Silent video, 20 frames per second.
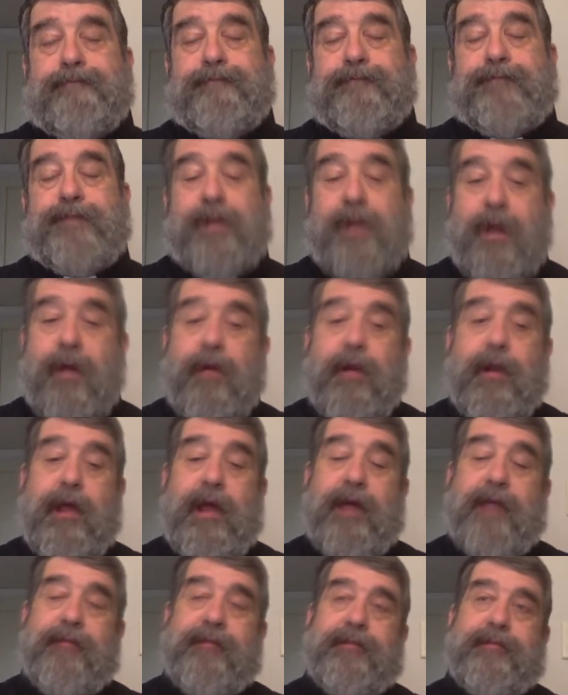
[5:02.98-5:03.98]
fill our
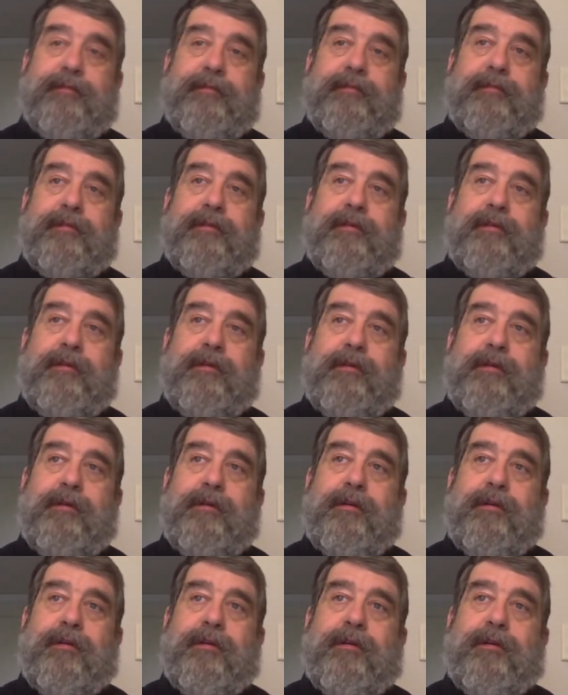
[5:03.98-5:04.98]
lives.
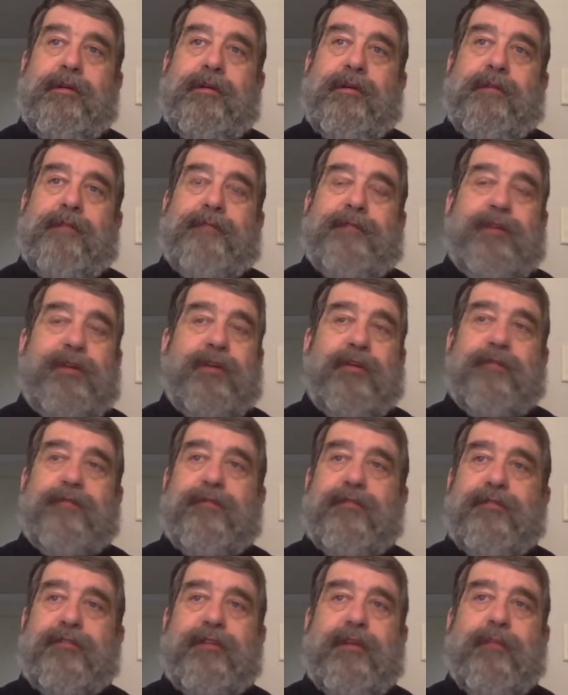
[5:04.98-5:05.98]
Fear
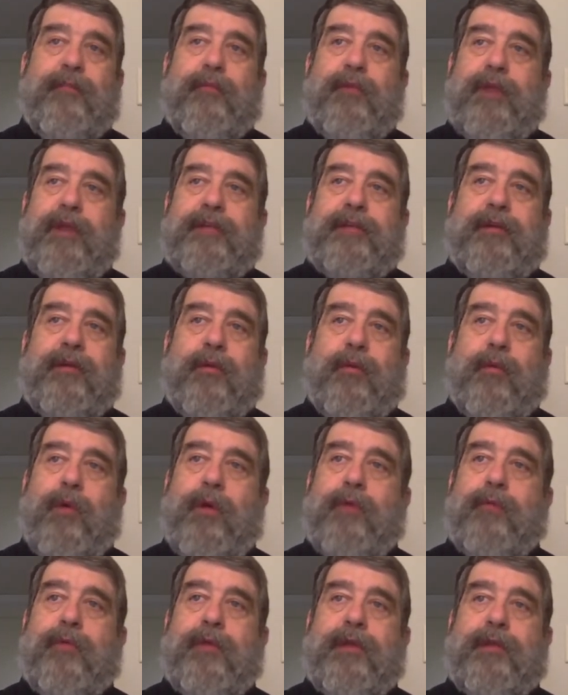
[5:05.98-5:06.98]
for some reason or
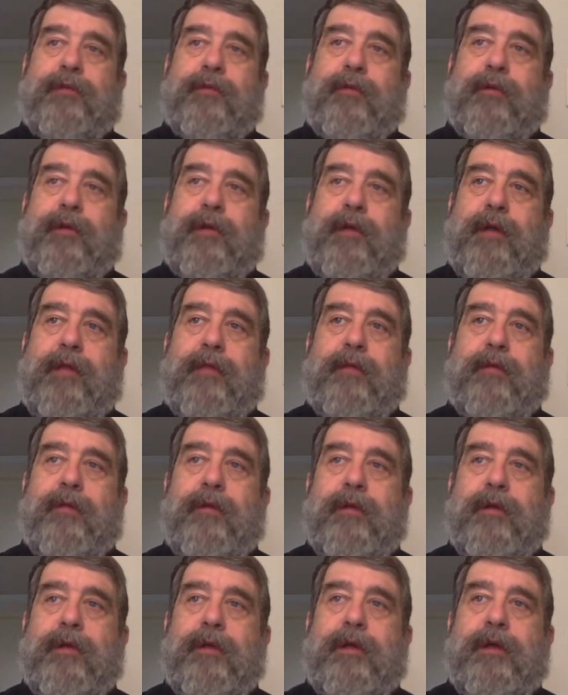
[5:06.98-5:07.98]
one reason or another,